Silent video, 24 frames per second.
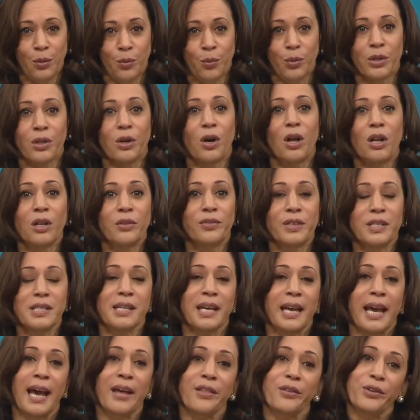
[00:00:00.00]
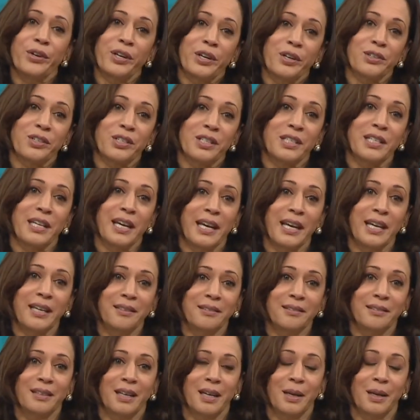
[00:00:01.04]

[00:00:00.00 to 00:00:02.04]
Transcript: With all of us gathered here today,